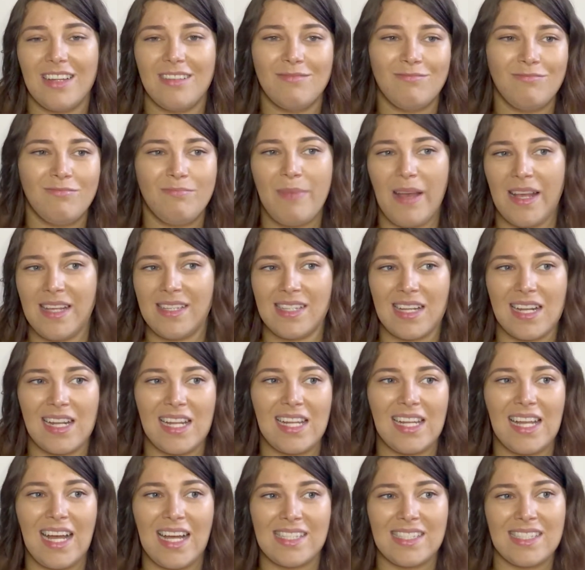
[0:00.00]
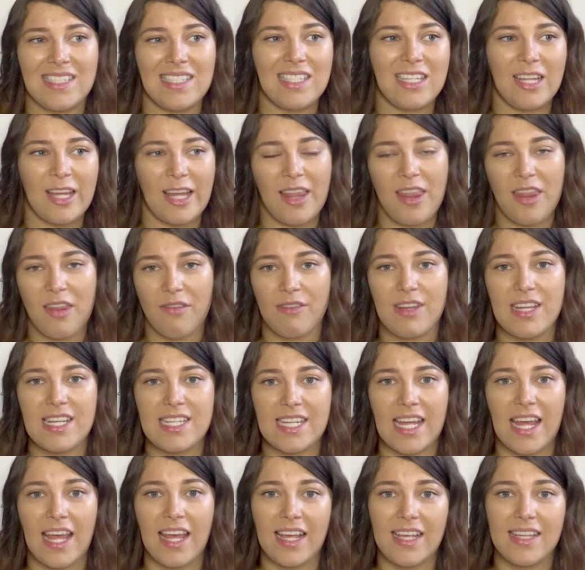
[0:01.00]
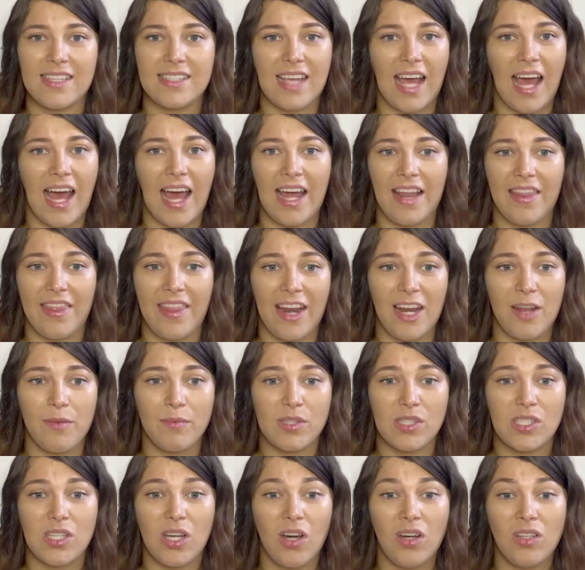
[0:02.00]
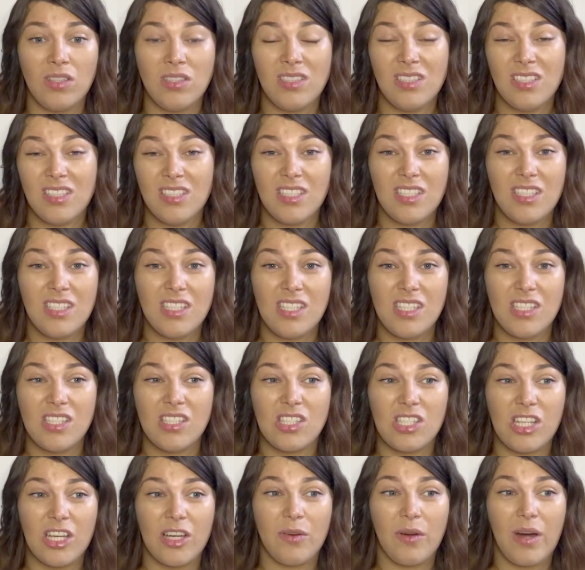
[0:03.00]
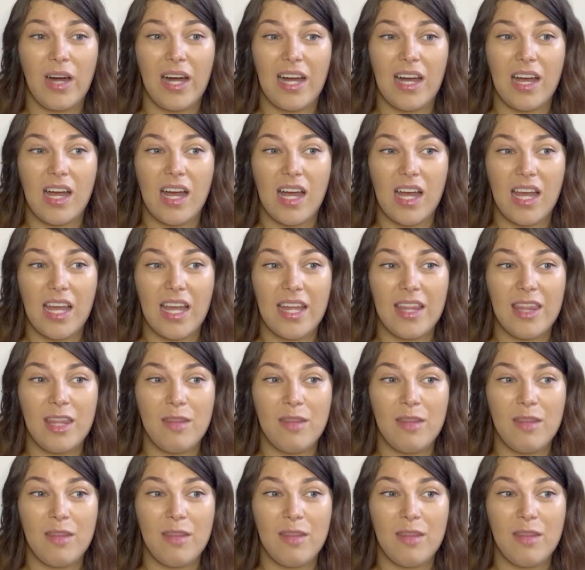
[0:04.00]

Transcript: basically lasted like 3 days and then it was gone. So in the